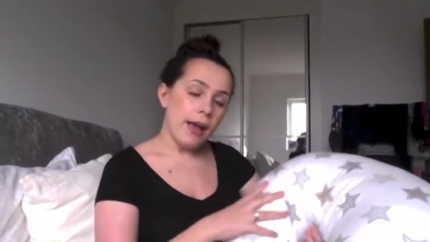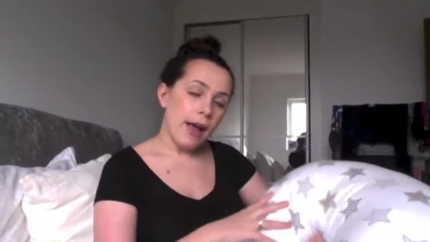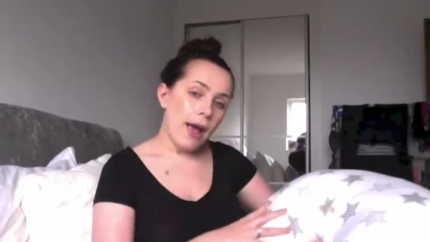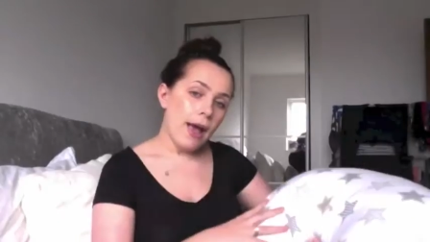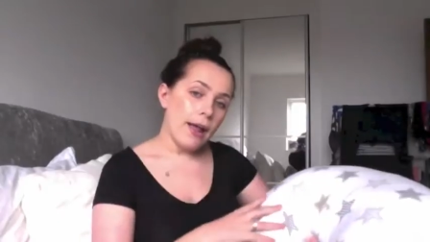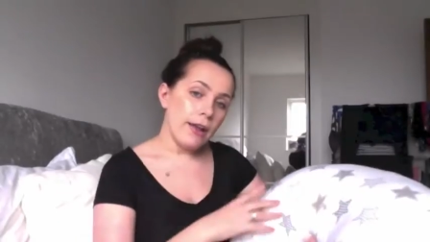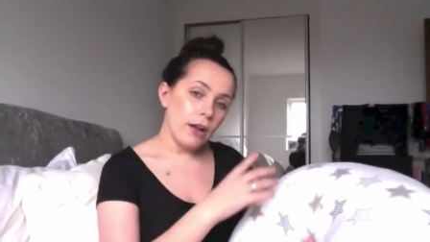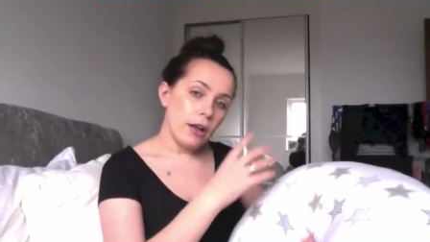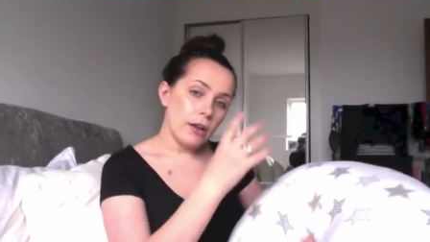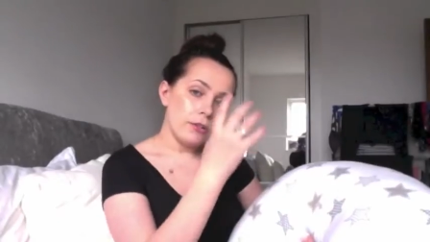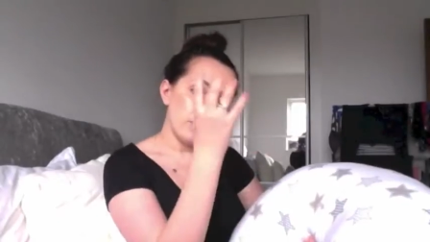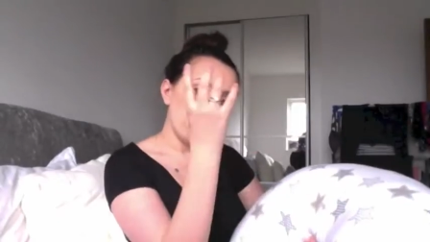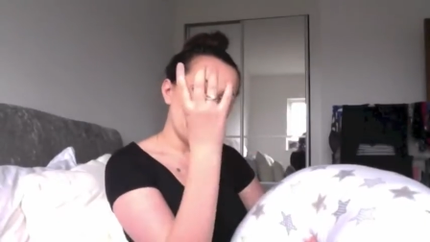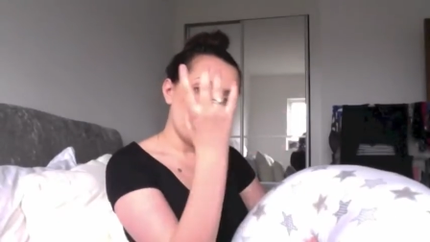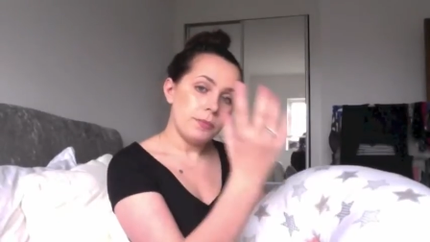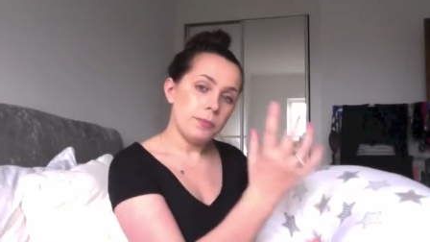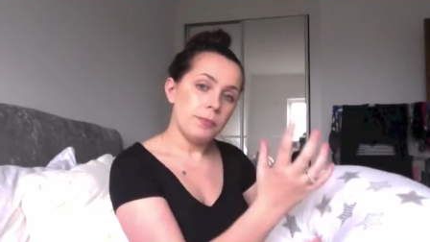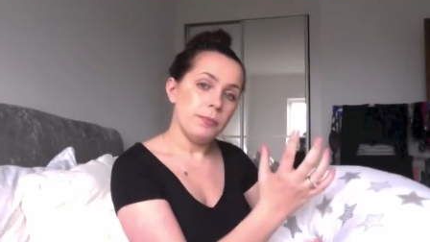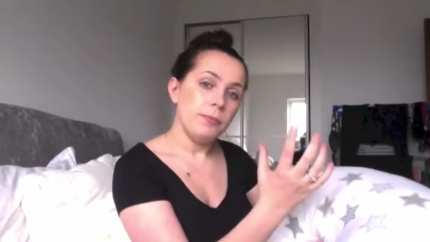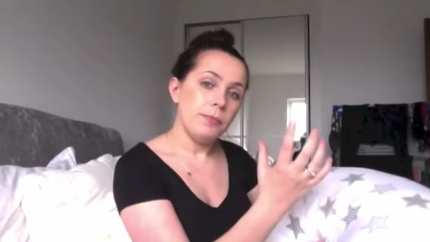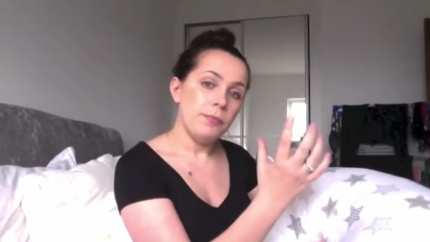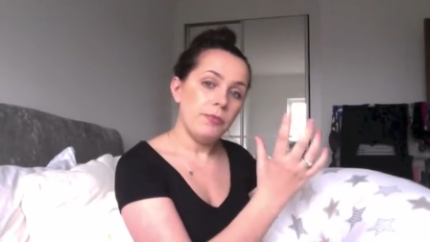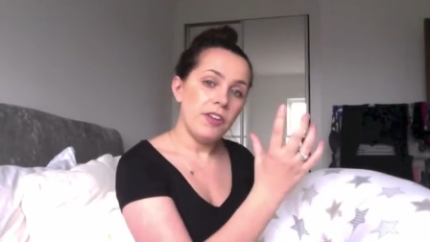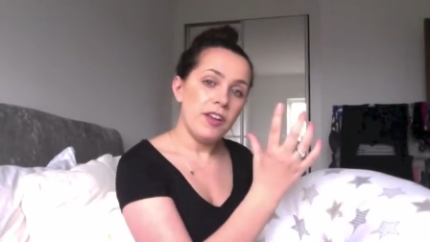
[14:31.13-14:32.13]
and I just
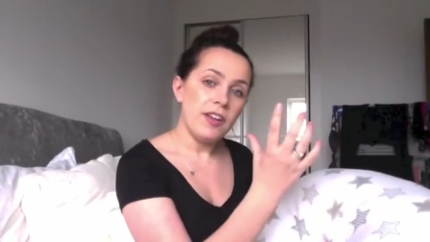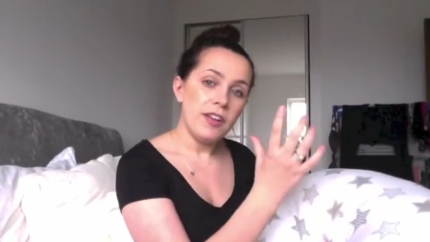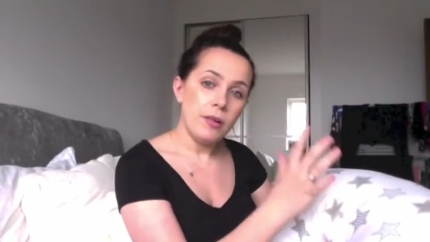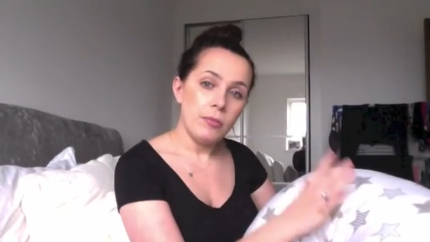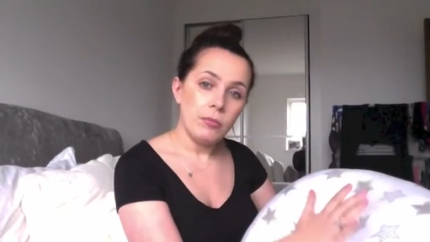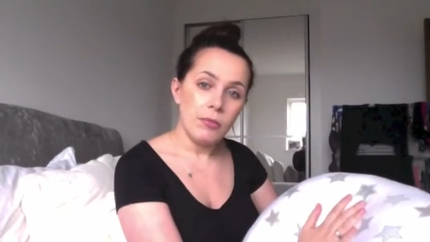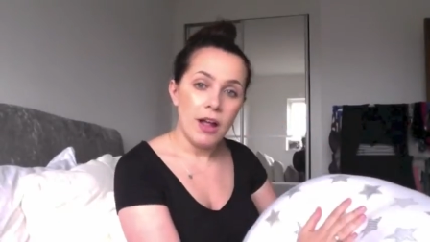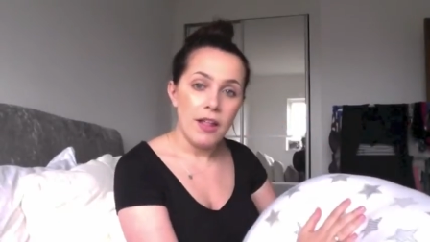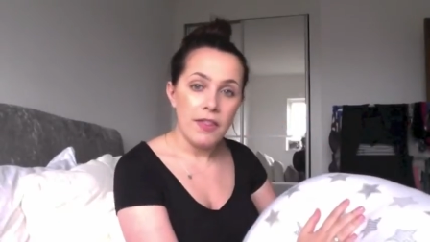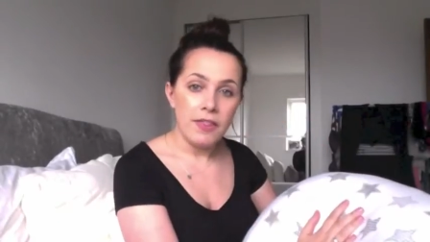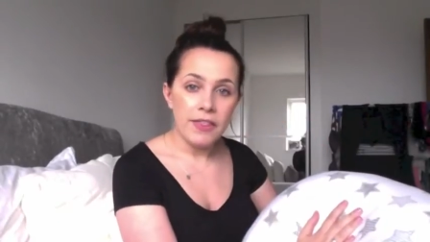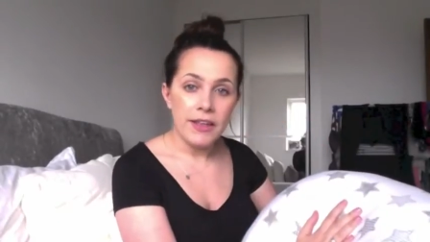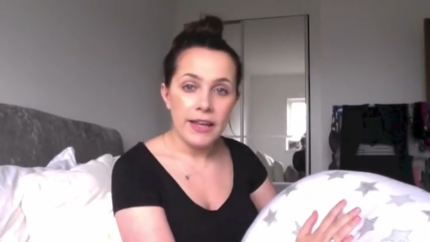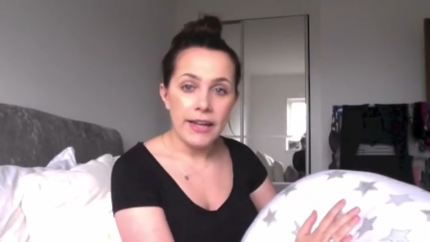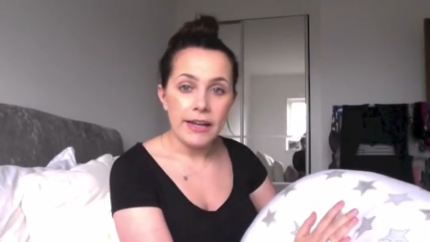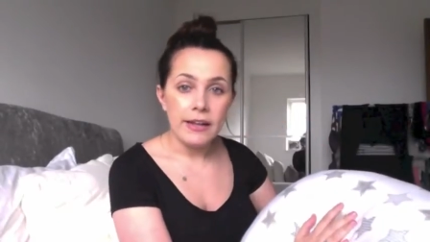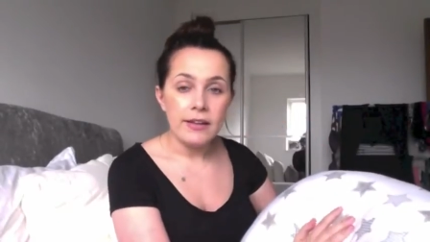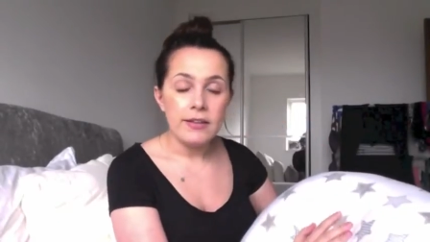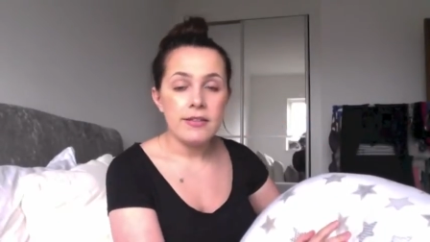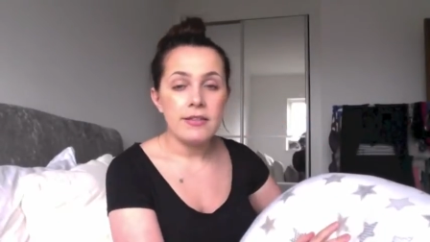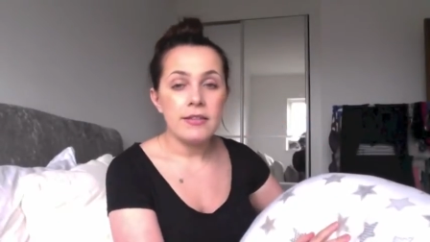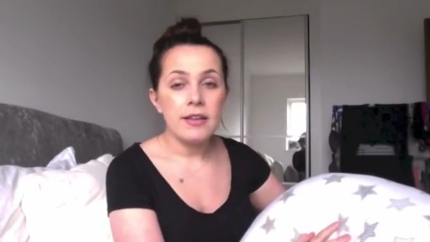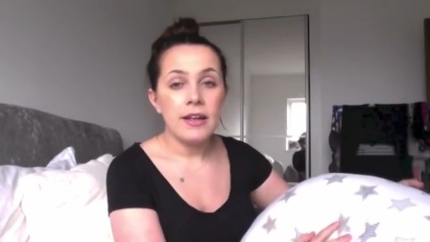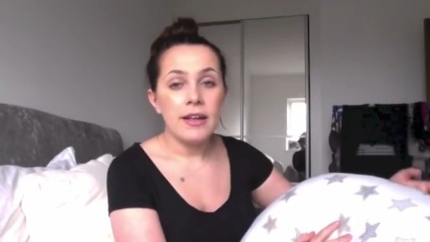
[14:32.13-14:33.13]
feed him like
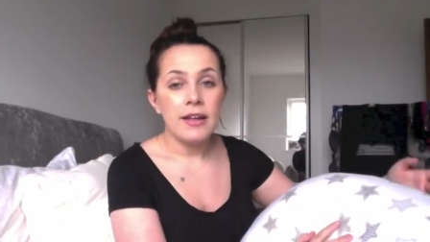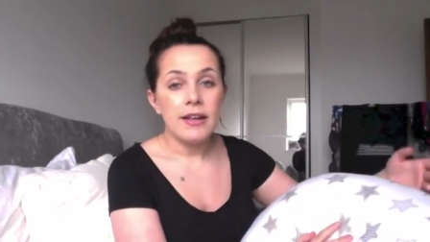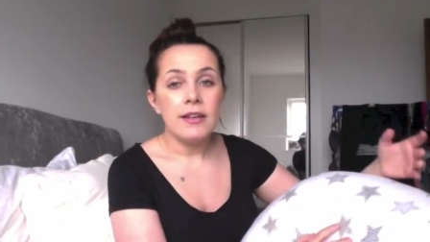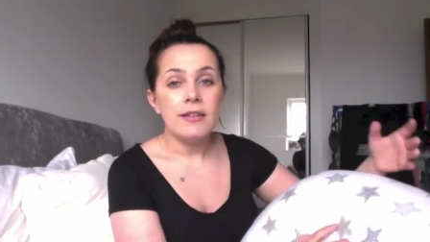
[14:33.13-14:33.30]
this.